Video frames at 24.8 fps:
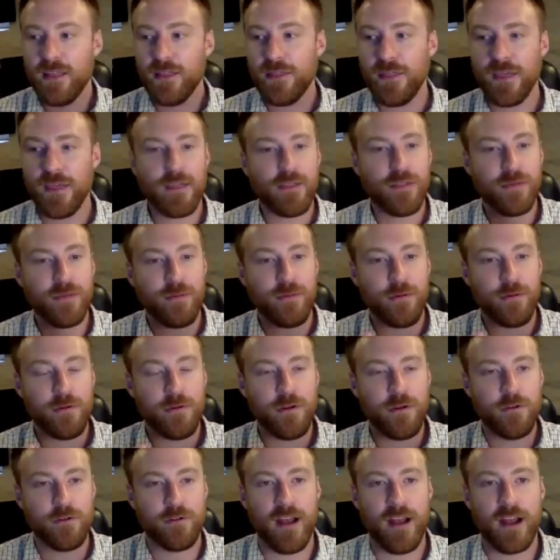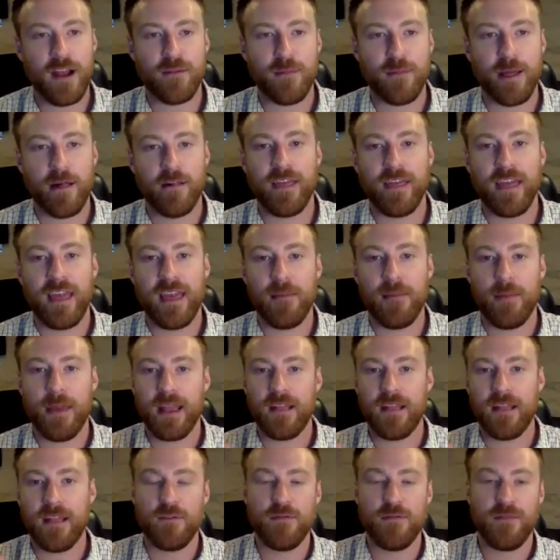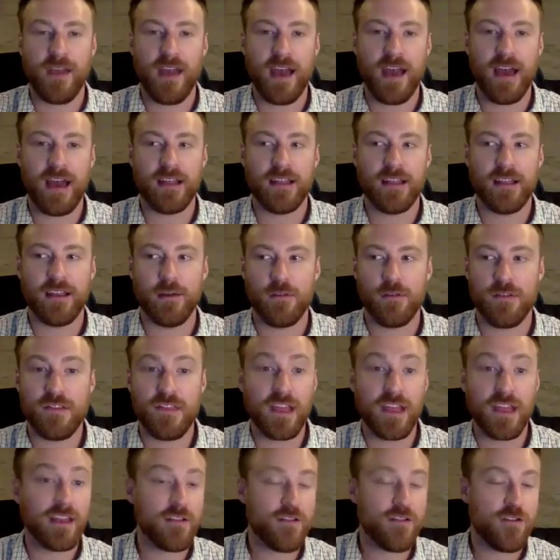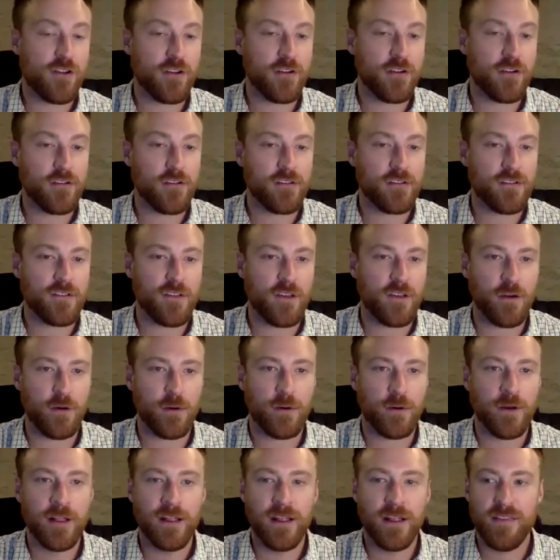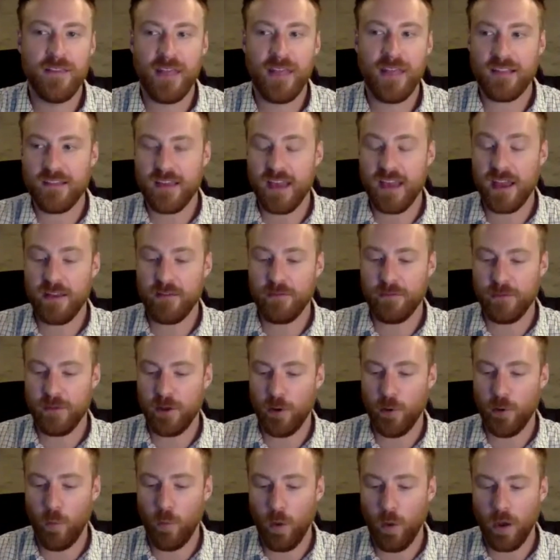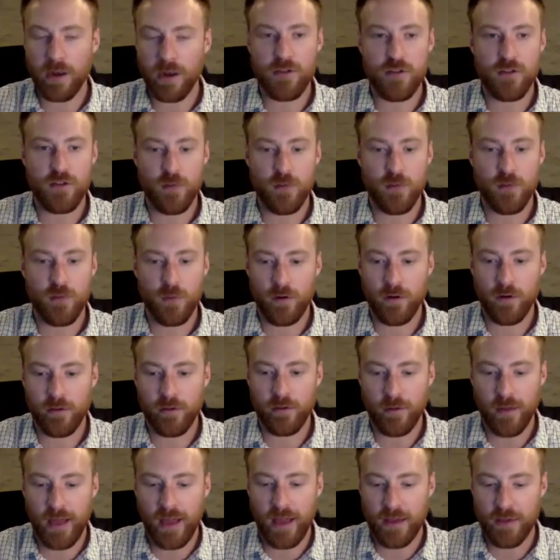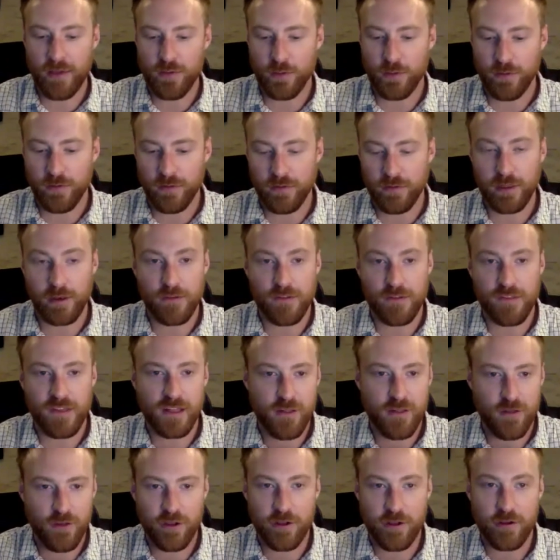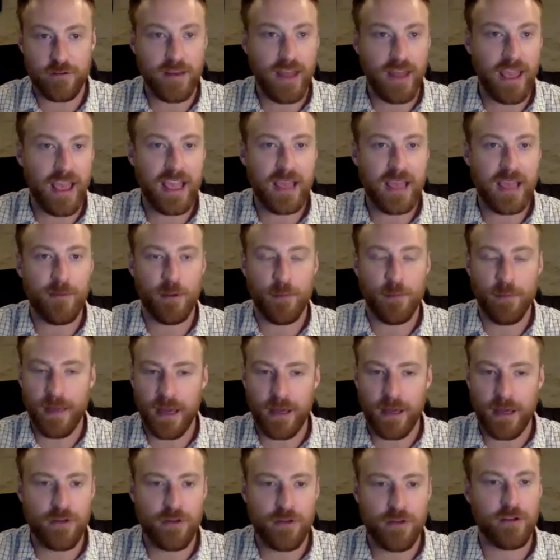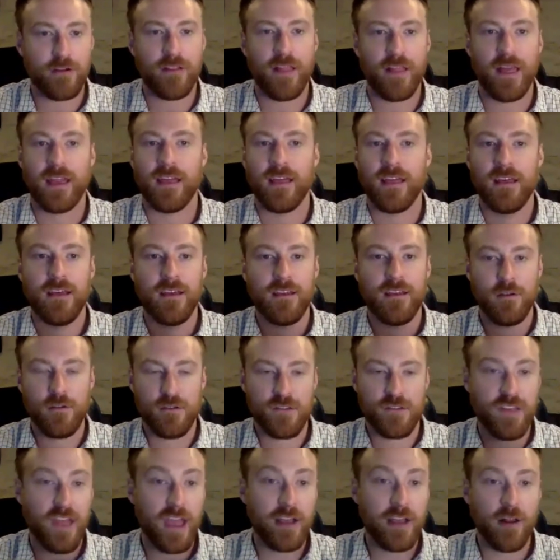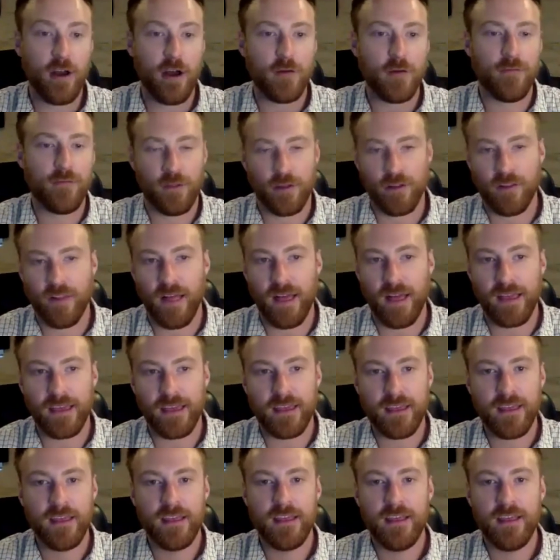think through your direct mail campaigns. You've got, signatures. So that's kind of, what is your actual, signature, your name, your picture, like your sign off look like.